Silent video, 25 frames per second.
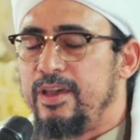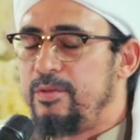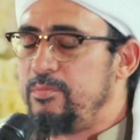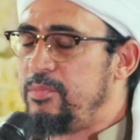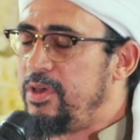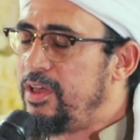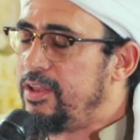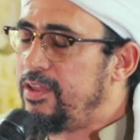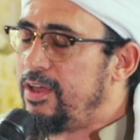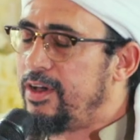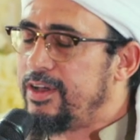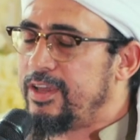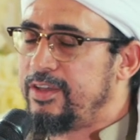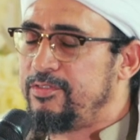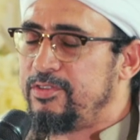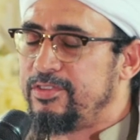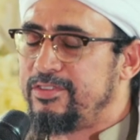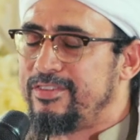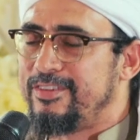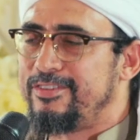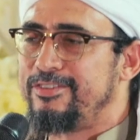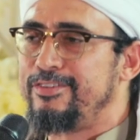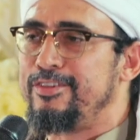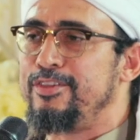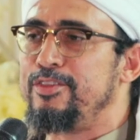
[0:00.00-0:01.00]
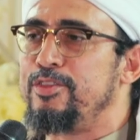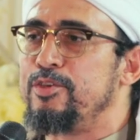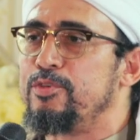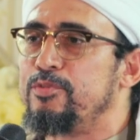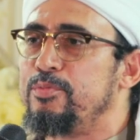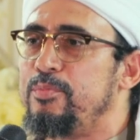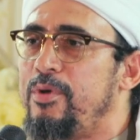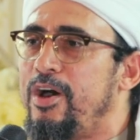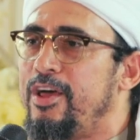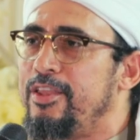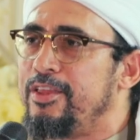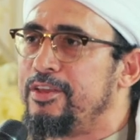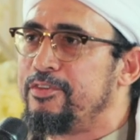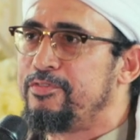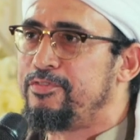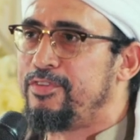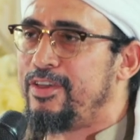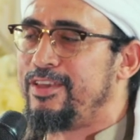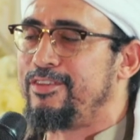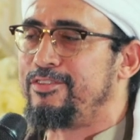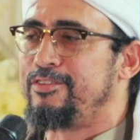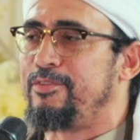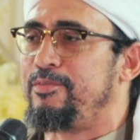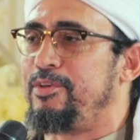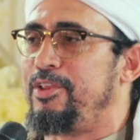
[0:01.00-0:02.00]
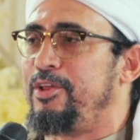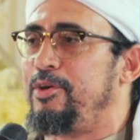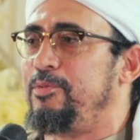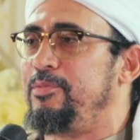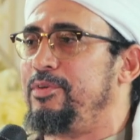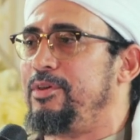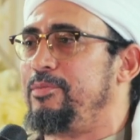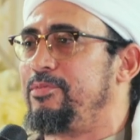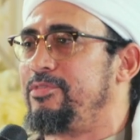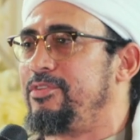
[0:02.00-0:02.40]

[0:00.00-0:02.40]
and may Allah give us to see the smiling face of Al-Habib